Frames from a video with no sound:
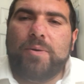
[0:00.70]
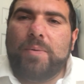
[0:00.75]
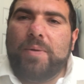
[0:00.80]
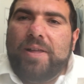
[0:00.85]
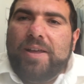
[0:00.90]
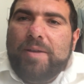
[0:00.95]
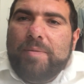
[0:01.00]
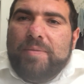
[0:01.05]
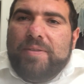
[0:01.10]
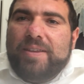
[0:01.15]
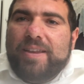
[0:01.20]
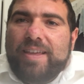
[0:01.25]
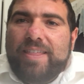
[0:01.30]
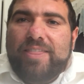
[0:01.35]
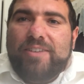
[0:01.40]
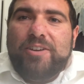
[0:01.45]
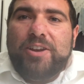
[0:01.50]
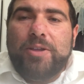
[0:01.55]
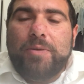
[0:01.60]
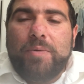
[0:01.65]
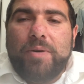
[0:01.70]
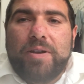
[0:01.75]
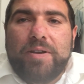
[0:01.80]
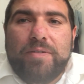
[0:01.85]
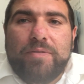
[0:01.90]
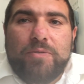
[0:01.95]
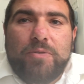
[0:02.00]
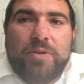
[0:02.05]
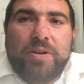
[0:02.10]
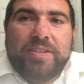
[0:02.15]
Welcome to day 31
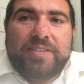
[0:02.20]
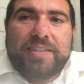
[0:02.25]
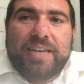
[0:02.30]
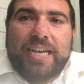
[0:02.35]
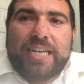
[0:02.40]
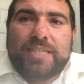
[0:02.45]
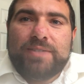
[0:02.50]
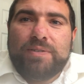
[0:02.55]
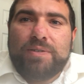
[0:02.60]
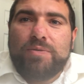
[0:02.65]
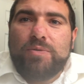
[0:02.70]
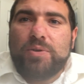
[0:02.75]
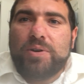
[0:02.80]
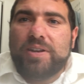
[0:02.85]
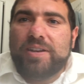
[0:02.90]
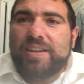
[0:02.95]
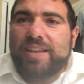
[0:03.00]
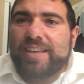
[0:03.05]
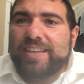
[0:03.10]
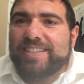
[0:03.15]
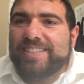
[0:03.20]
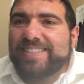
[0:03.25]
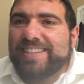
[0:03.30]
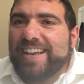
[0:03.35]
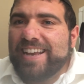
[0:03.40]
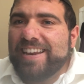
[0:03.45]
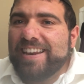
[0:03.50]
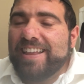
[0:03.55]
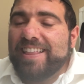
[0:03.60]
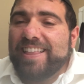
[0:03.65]
of 40 seconds for 40 days.
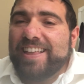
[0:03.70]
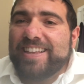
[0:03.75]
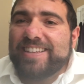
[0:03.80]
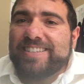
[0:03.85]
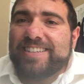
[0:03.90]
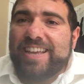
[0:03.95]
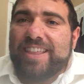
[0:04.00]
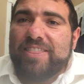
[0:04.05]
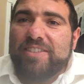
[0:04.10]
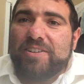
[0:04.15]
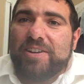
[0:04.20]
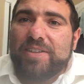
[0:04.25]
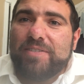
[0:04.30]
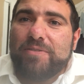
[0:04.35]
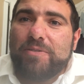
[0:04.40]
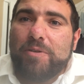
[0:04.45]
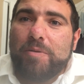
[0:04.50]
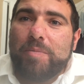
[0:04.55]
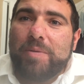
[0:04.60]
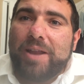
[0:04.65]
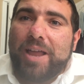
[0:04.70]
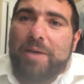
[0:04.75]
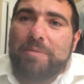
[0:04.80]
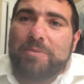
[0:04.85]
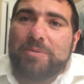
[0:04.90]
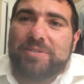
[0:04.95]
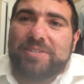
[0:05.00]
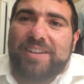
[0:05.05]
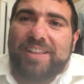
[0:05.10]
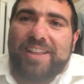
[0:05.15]
Technically, it's day 34, but I
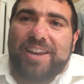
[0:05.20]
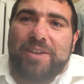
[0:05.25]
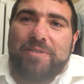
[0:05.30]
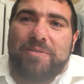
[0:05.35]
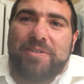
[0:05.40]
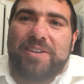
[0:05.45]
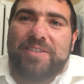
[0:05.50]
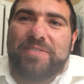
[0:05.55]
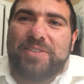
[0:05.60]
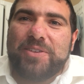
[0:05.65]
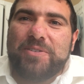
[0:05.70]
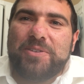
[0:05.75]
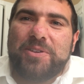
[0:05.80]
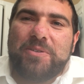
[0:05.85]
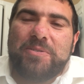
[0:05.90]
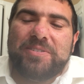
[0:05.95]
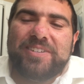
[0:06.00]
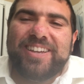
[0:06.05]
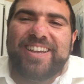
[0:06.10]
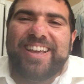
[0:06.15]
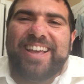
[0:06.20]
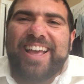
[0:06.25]
won't tell anyone if you don't.